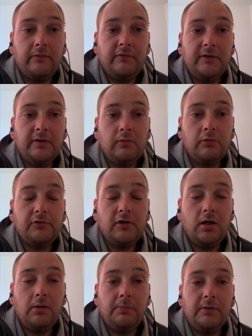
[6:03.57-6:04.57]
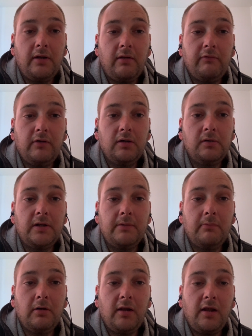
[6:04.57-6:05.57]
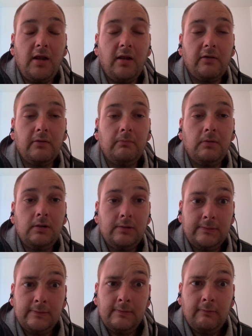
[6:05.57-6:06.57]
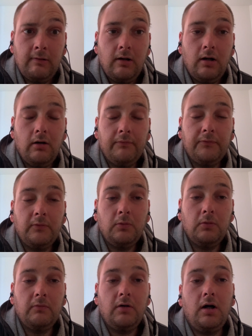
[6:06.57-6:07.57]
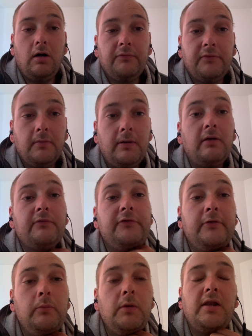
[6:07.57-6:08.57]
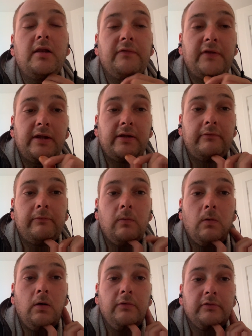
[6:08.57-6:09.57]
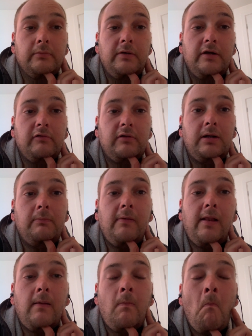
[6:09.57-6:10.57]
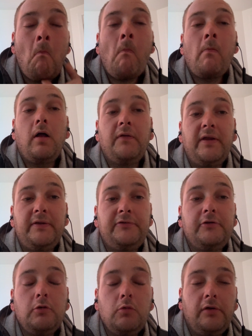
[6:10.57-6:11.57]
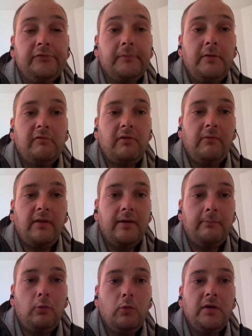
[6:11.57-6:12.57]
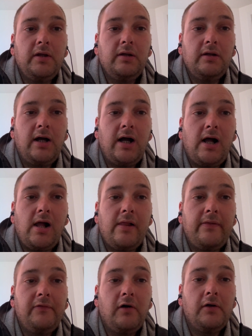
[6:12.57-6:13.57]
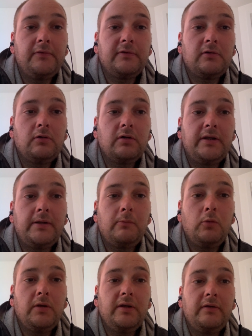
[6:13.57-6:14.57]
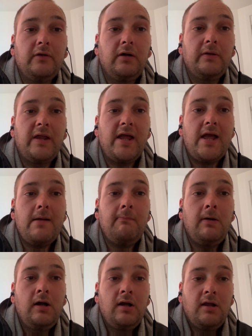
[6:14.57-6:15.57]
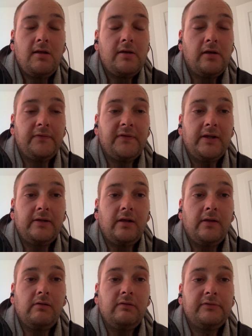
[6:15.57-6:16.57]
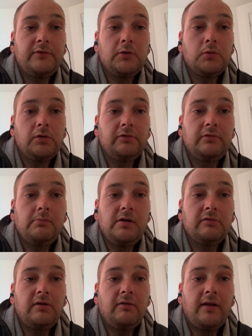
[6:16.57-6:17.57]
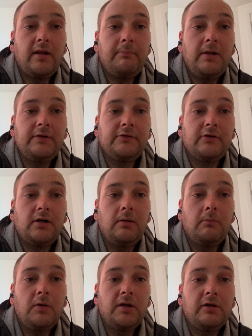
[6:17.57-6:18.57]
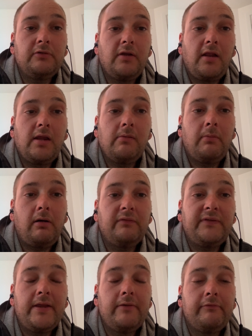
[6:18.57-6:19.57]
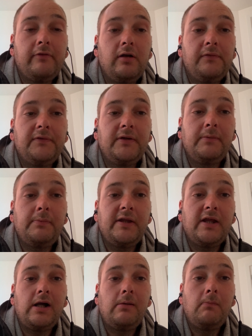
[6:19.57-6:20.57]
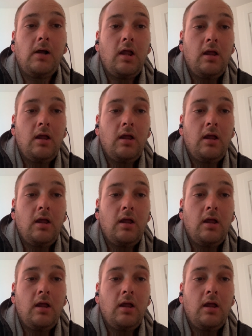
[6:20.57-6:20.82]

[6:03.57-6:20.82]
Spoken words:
I think the quetiapine is finally in my system. After about 2 weeks of taking 400 milligrams, I take 200 milligrams in the morning at 9 o'clock in the morning, 9 a.m. And I take another 200 milligrams at bedtime when I go to sleep about 10:30 p.m.